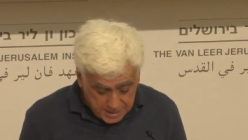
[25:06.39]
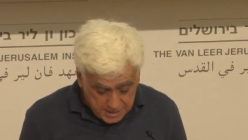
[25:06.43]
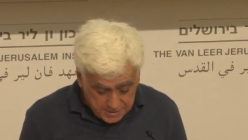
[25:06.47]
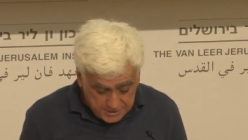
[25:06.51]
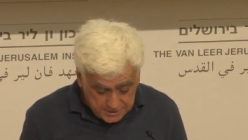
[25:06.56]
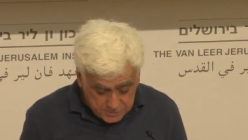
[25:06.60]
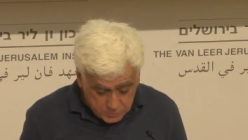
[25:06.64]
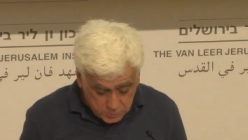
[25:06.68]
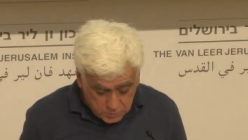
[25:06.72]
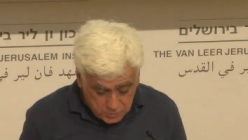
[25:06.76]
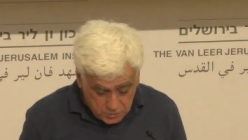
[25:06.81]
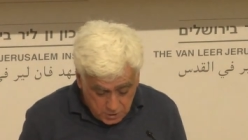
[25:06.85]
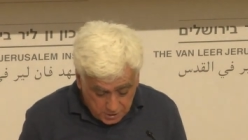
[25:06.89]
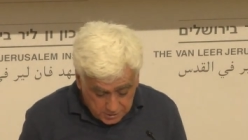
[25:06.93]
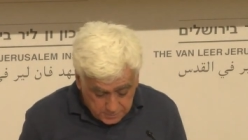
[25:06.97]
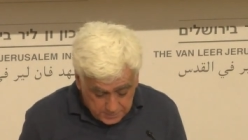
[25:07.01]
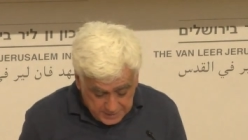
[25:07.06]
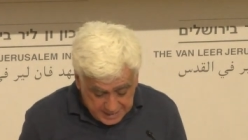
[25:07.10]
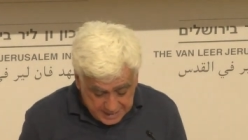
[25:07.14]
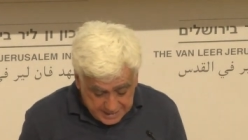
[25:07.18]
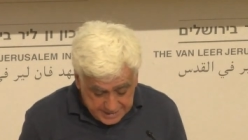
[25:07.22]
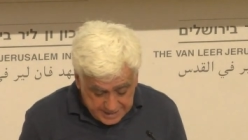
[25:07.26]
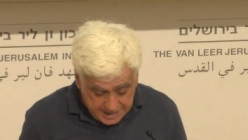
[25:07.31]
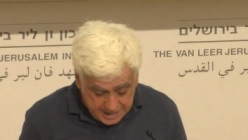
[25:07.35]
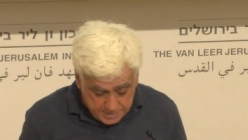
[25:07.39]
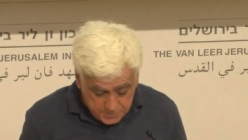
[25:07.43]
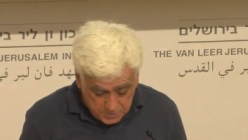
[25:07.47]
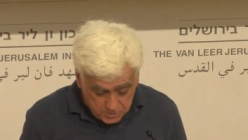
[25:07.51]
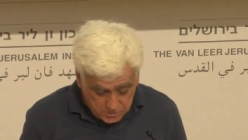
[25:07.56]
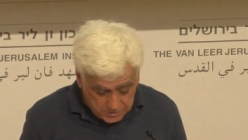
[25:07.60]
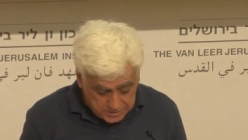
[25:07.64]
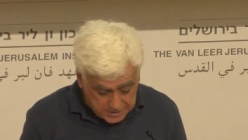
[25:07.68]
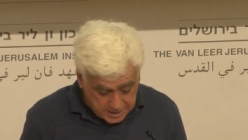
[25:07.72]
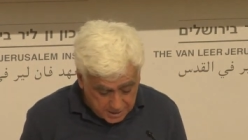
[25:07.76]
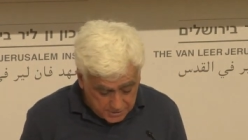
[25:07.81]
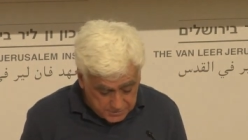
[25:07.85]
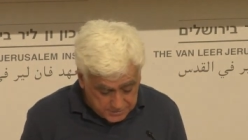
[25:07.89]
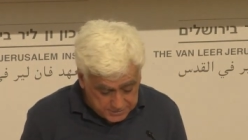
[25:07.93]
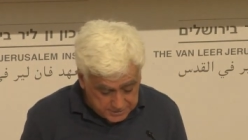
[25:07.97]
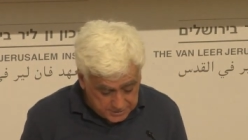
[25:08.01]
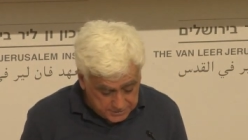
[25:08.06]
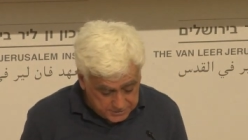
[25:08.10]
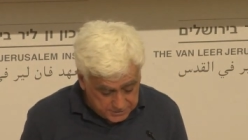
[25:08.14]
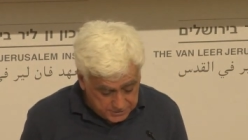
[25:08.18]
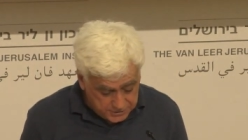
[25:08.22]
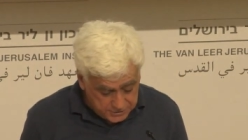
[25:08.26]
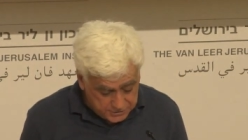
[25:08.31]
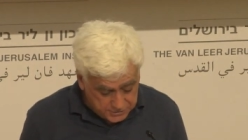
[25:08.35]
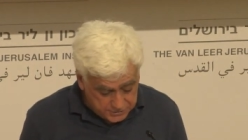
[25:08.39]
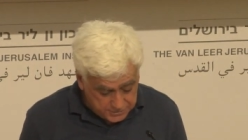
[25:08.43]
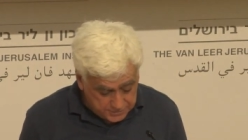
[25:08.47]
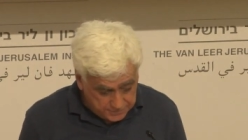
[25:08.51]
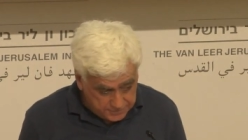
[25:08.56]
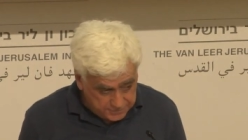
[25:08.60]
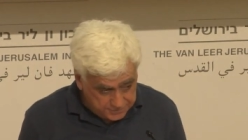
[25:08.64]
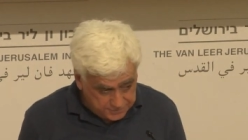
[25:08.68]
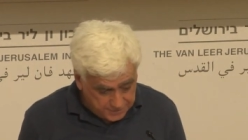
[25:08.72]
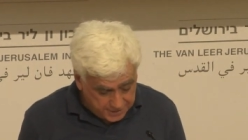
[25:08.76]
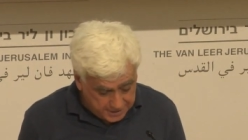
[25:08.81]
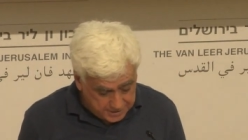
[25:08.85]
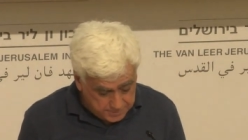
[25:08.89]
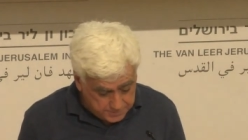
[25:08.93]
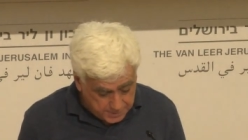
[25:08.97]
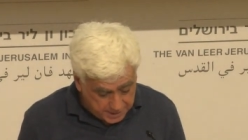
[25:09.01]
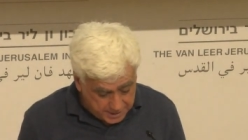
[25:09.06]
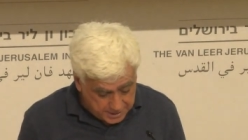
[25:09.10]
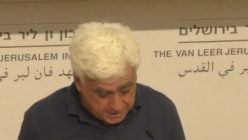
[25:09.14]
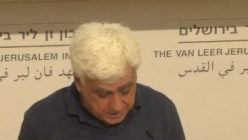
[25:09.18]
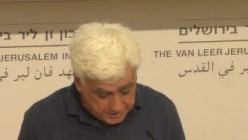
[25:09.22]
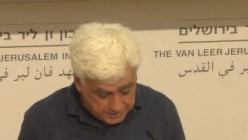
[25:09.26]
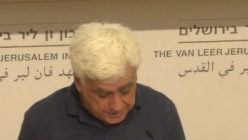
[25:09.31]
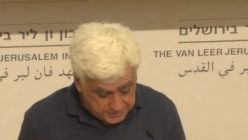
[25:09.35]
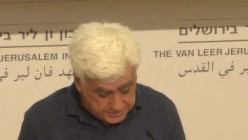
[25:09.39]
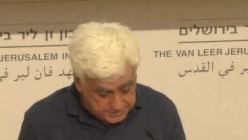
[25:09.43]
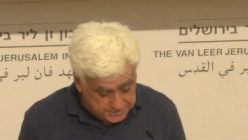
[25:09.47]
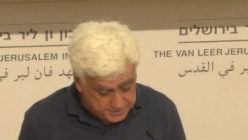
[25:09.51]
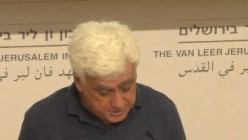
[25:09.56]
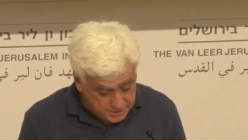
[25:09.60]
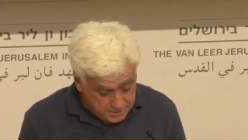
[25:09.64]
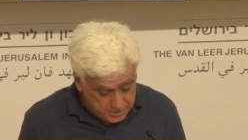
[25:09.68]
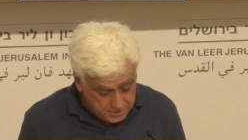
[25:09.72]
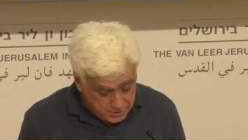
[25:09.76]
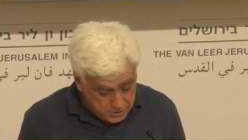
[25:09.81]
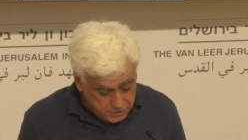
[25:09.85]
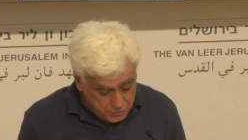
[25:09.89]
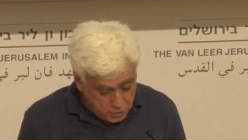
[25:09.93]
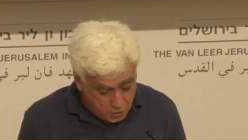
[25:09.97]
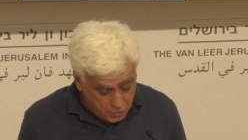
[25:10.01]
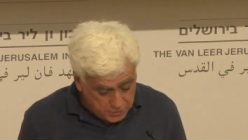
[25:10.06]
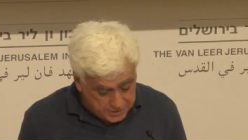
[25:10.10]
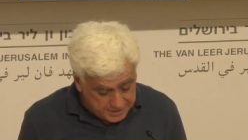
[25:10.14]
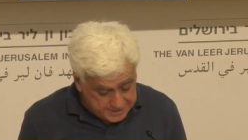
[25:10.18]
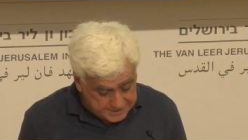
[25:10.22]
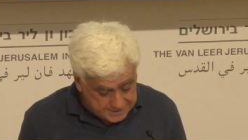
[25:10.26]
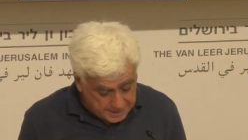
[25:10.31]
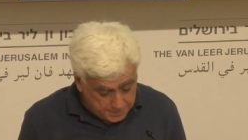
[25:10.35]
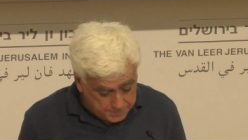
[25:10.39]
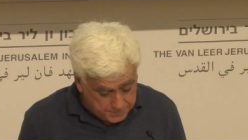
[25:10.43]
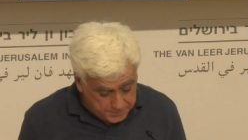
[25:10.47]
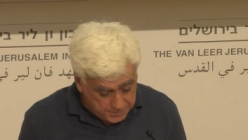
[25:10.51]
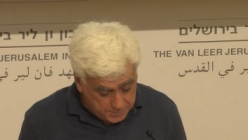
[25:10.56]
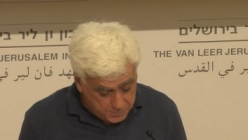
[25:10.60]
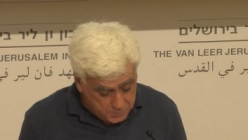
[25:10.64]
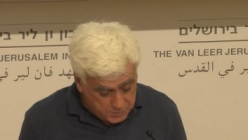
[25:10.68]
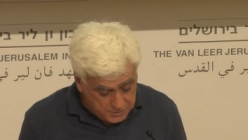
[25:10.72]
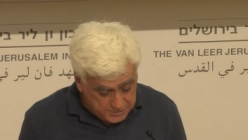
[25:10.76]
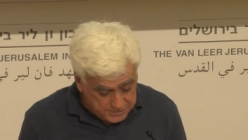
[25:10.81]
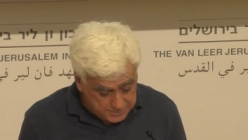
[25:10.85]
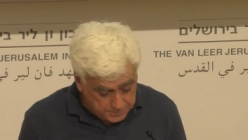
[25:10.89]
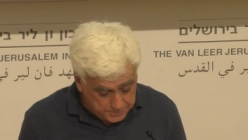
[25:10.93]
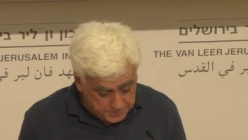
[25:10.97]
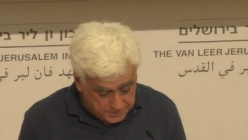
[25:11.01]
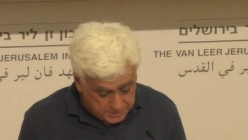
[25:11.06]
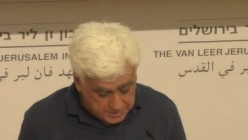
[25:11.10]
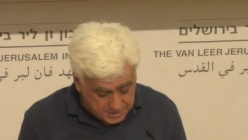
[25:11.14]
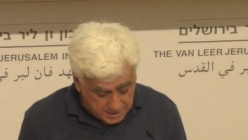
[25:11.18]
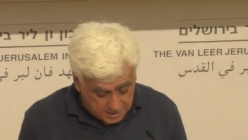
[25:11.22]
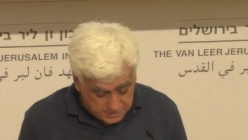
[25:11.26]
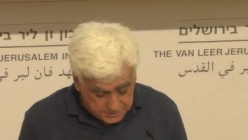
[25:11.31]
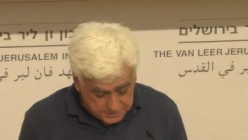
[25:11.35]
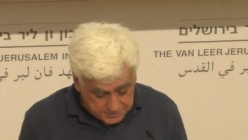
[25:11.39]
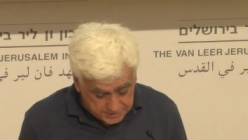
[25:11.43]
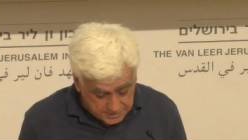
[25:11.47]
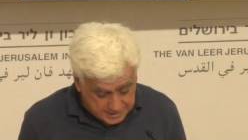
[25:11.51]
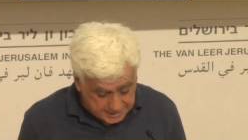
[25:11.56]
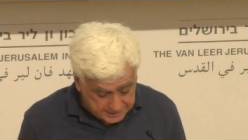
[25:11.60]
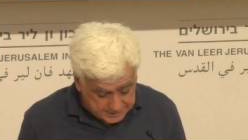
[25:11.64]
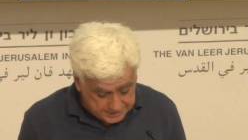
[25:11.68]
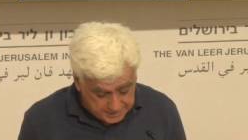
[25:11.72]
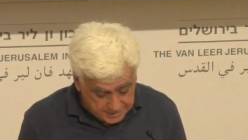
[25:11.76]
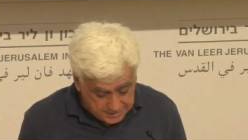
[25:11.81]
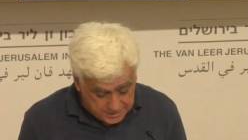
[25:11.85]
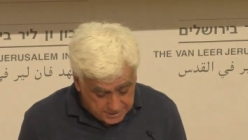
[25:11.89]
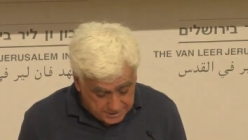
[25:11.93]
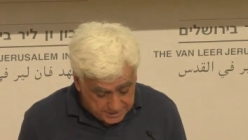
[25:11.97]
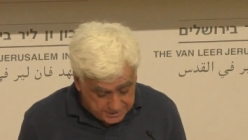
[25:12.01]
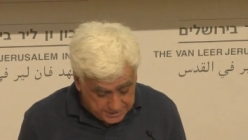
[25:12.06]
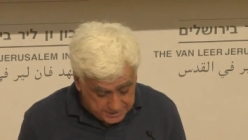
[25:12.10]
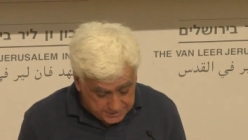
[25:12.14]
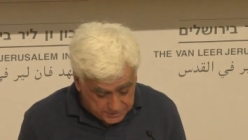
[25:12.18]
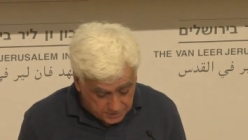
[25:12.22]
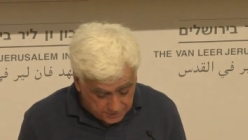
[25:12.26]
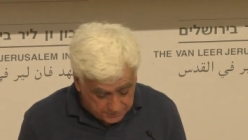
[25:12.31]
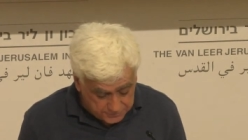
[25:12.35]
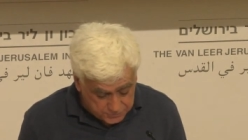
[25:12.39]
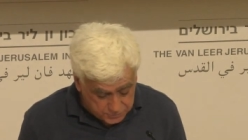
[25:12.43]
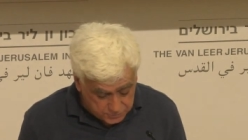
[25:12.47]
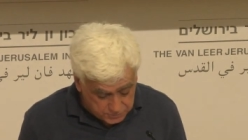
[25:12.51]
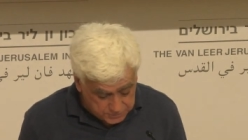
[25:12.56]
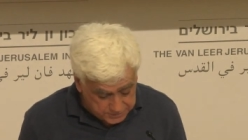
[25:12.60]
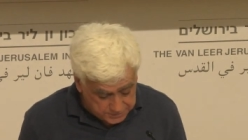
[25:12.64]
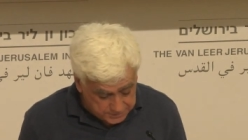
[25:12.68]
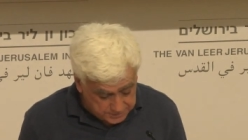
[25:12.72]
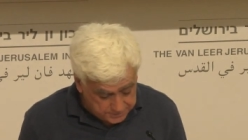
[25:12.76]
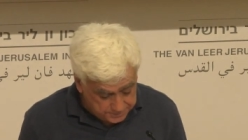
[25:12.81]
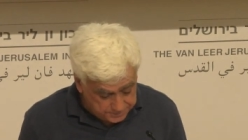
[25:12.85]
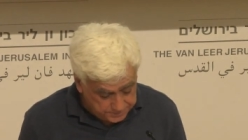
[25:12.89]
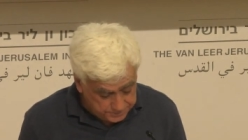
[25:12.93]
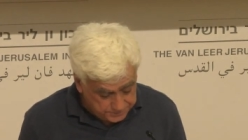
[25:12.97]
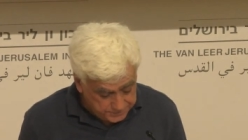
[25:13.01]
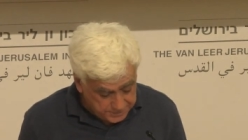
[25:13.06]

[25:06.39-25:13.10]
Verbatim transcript: This would not be a neighborhood council's initiative defined by areas, nor a separate municipal council cutting areas of Jerusalem.